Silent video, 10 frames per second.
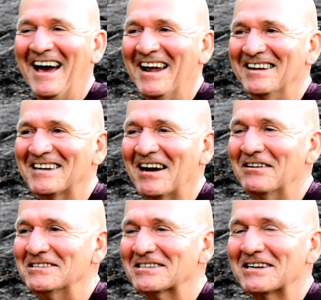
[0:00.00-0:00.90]
And
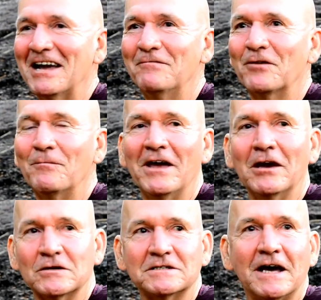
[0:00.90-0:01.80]
so it just led from
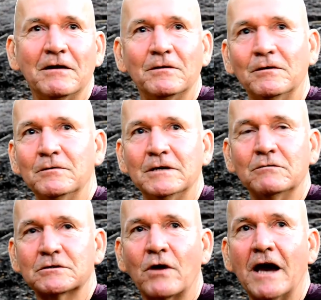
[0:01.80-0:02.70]
there, because
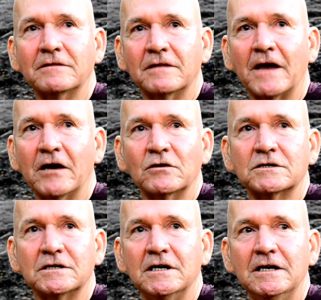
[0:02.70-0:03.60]
it was great that they
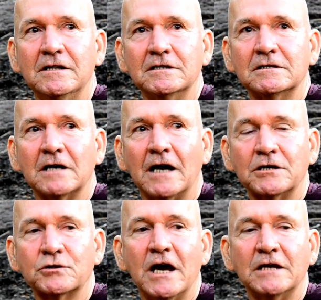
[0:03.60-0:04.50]
could see this
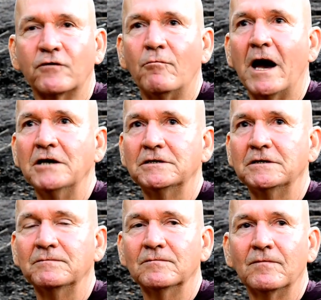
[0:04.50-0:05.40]
uh,
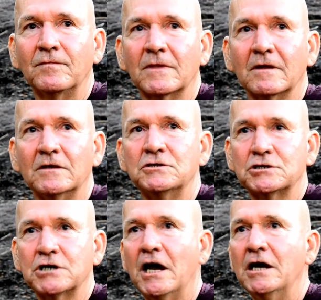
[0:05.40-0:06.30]
transformation,
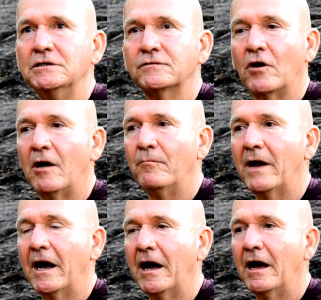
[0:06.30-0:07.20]
this change
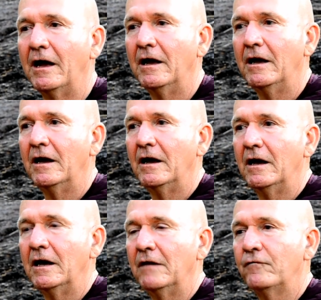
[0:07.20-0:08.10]
from, uh,
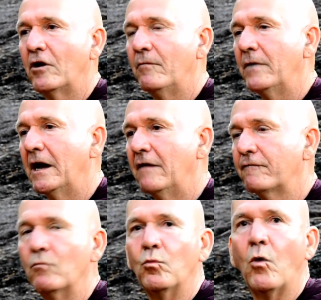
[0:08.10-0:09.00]
from,
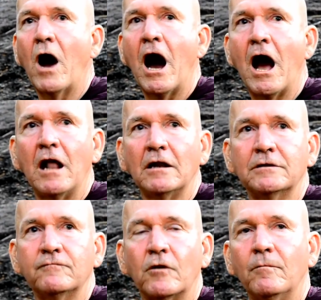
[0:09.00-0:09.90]
uh, from
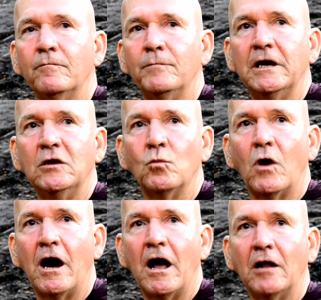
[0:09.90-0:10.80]
wild, from
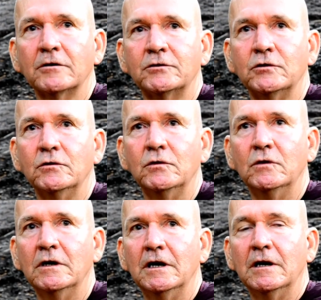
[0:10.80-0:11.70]
being wild
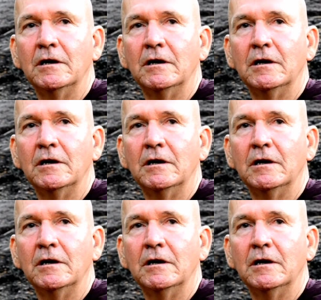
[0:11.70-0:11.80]
to,